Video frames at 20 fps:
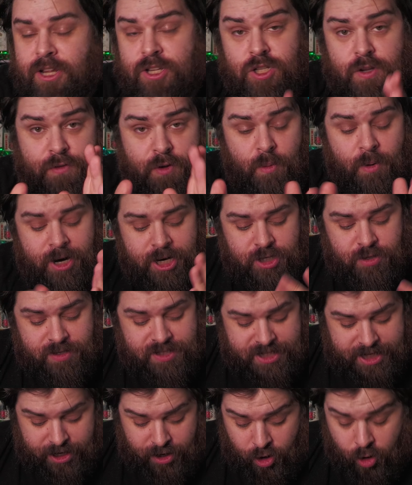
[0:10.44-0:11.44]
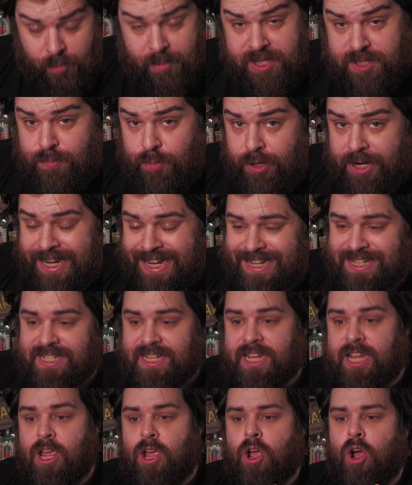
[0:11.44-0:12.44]
So if you wanna do this at home, it's pretty
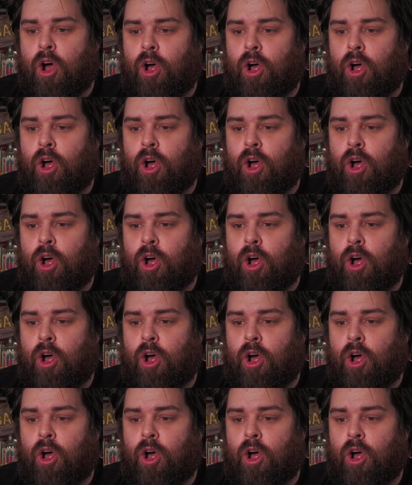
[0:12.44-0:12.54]
easy.